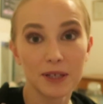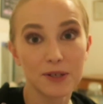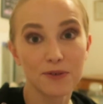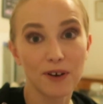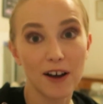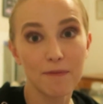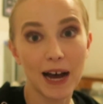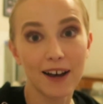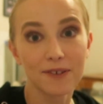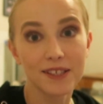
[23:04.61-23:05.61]
This was
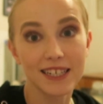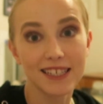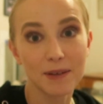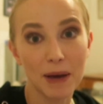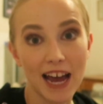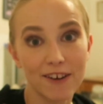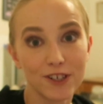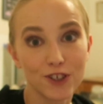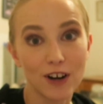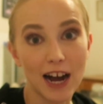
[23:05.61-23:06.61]
£5 and it's The
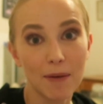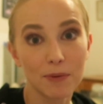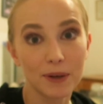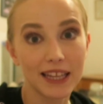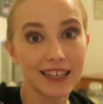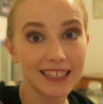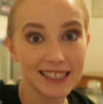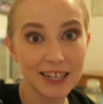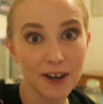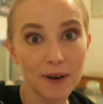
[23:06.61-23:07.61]
Parent Trap with
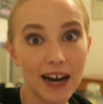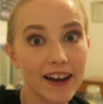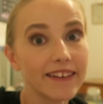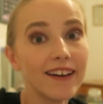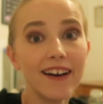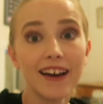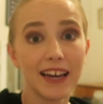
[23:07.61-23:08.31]
Lindsay Lohan.